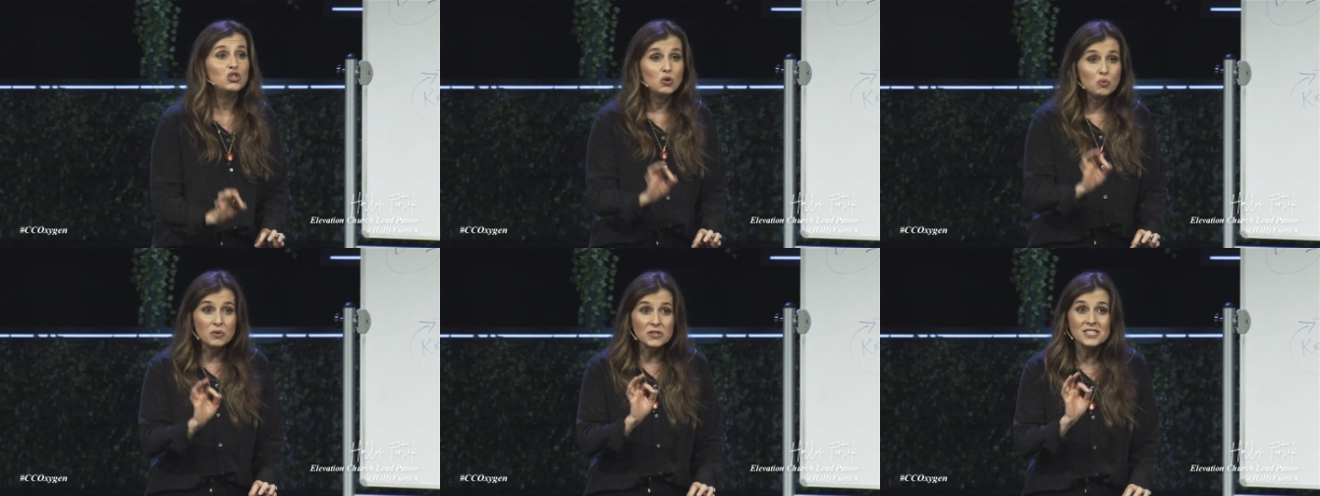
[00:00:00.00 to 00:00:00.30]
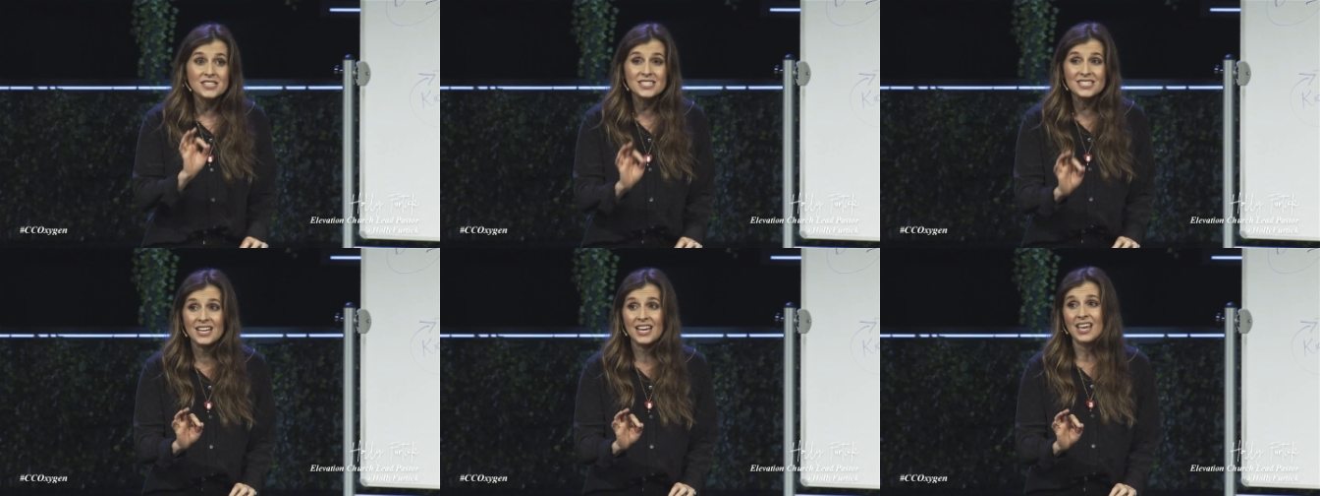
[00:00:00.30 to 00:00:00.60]
you will
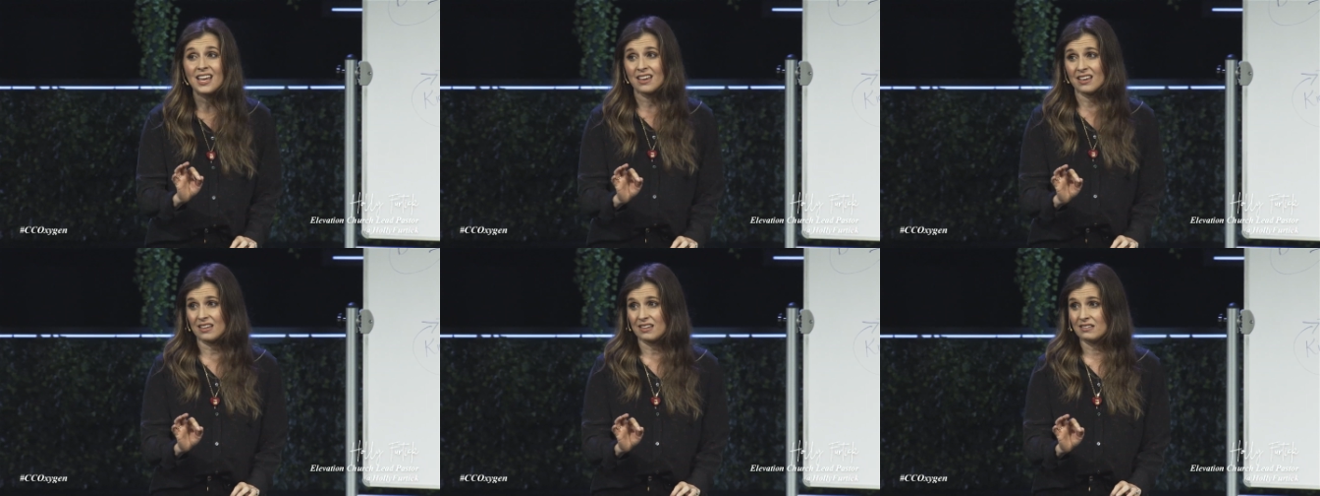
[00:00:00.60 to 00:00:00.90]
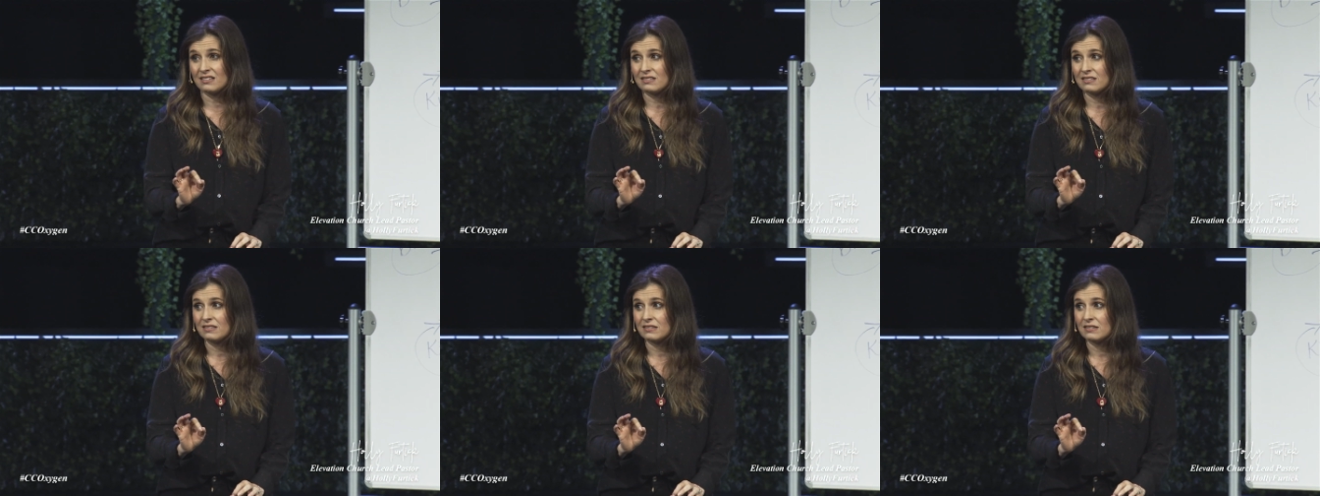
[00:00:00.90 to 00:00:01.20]
stink
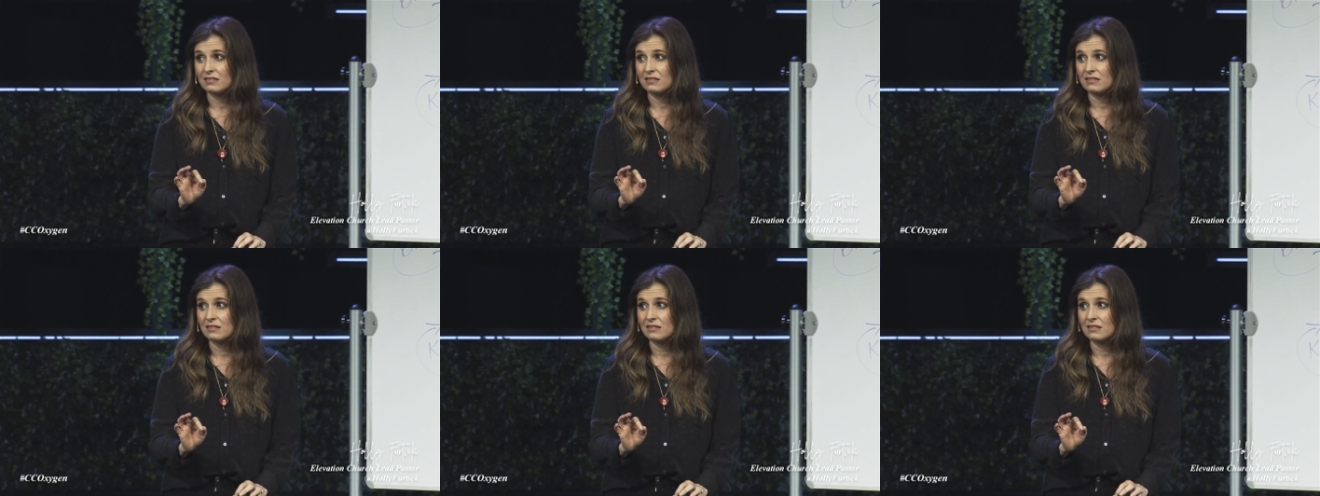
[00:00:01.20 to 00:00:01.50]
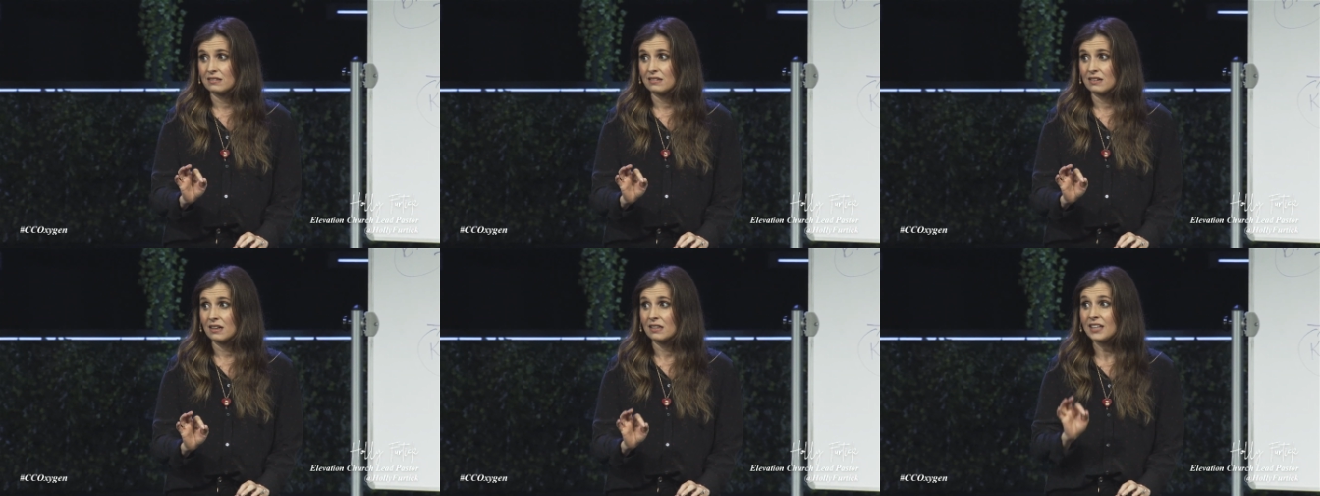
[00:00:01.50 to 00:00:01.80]

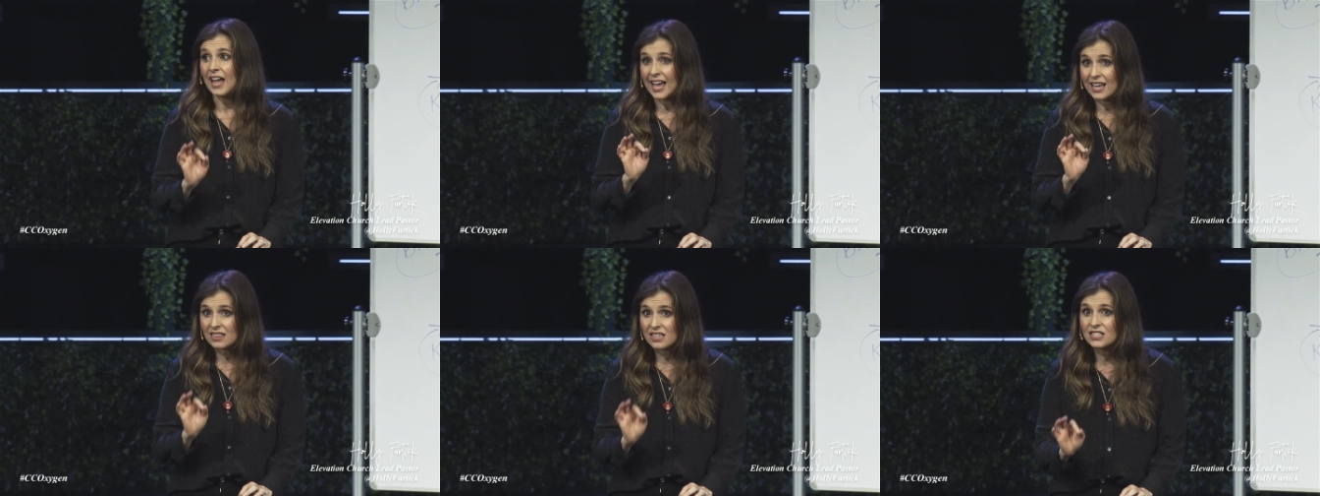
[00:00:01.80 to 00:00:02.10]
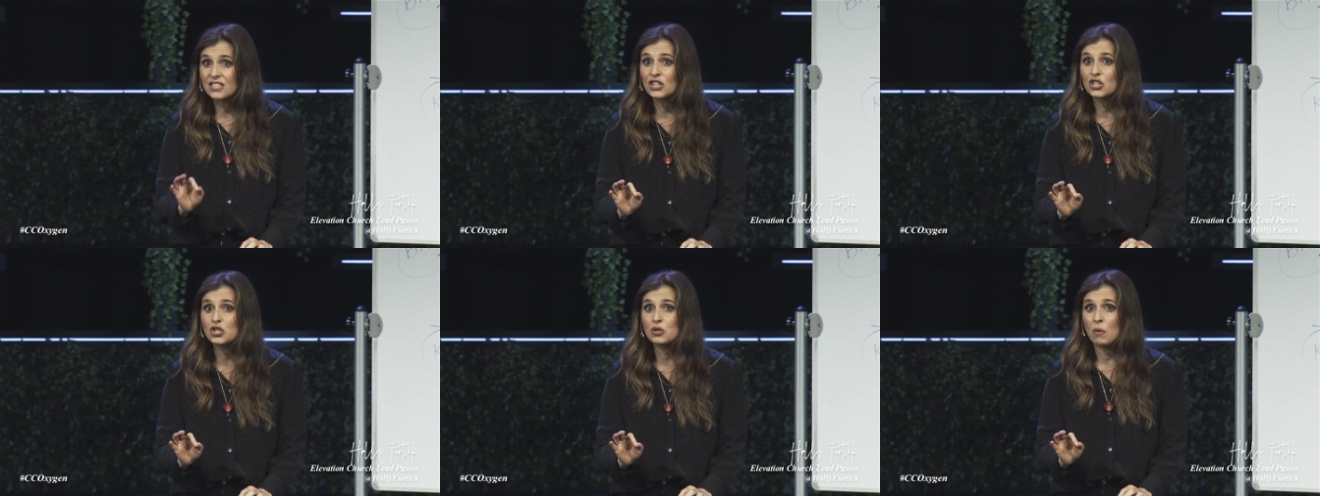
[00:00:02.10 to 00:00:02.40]
like the
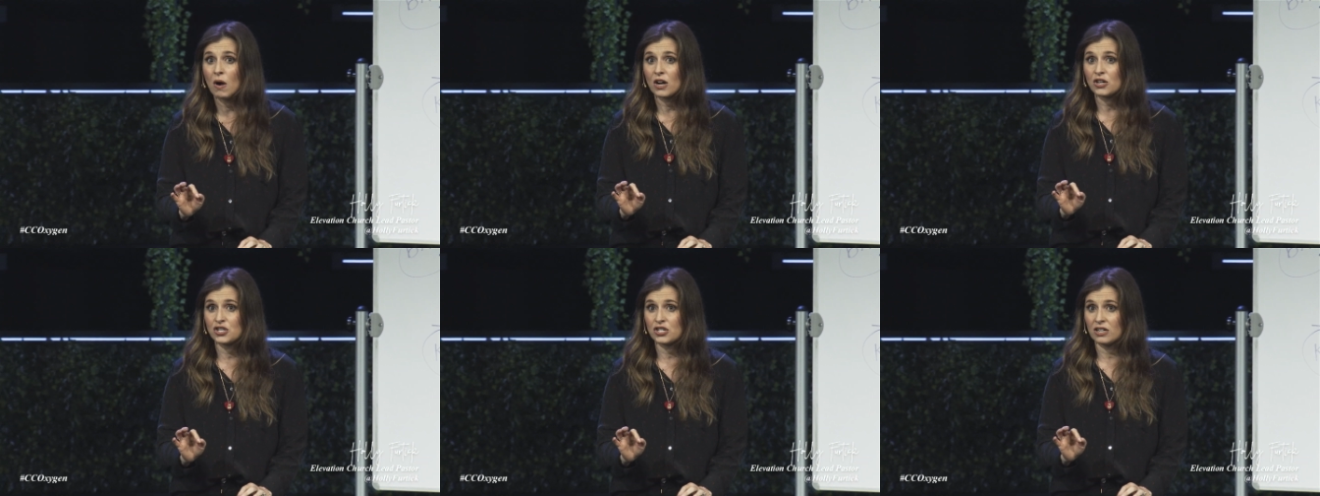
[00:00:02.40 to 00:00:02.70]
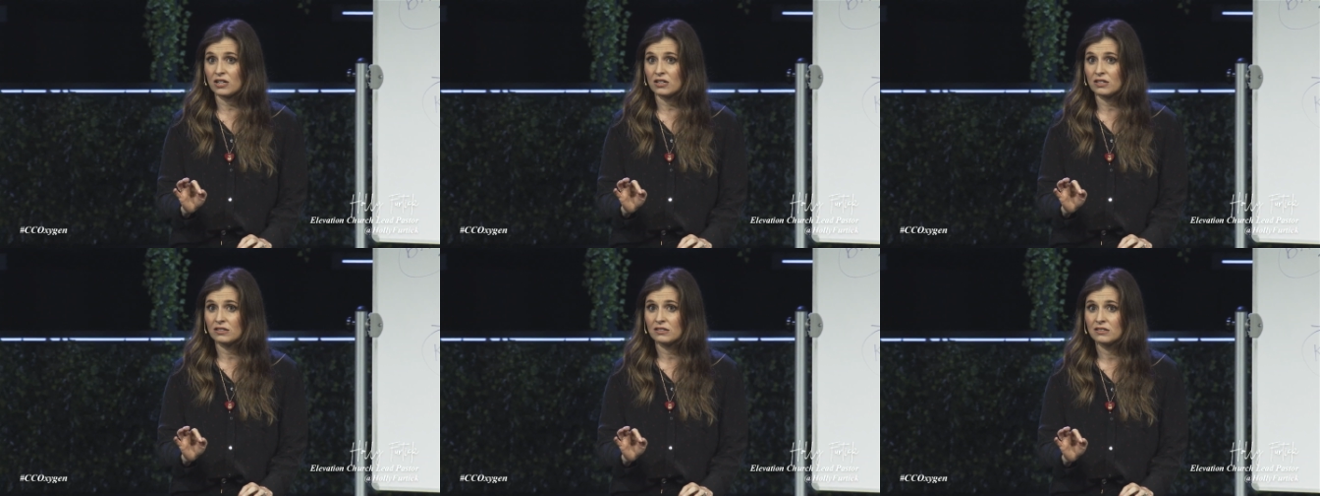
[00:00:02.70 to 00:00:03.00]

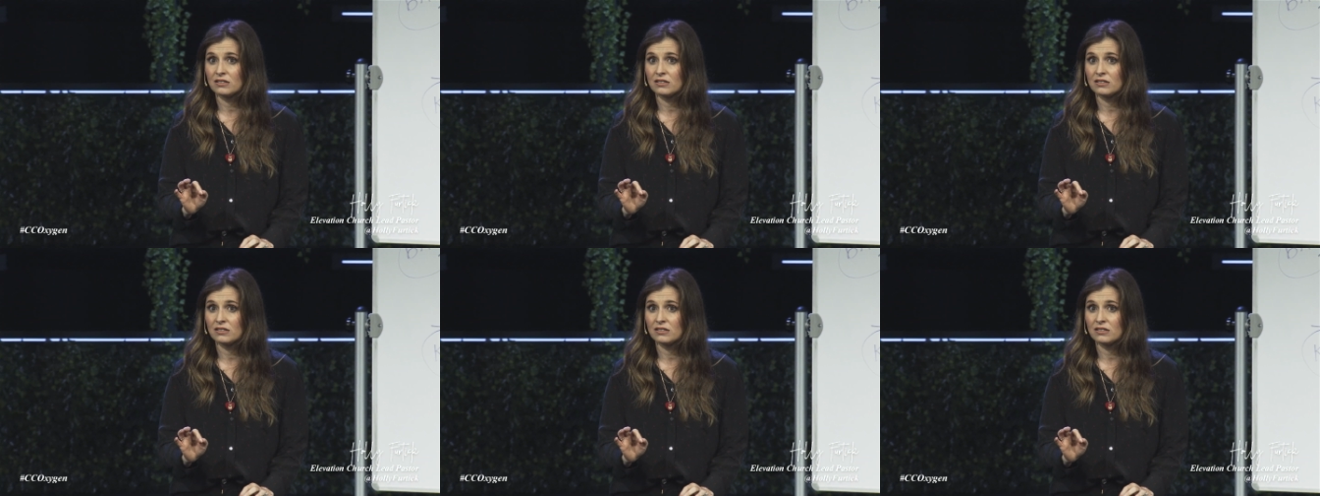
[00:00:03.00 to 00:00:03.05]
dishwasher.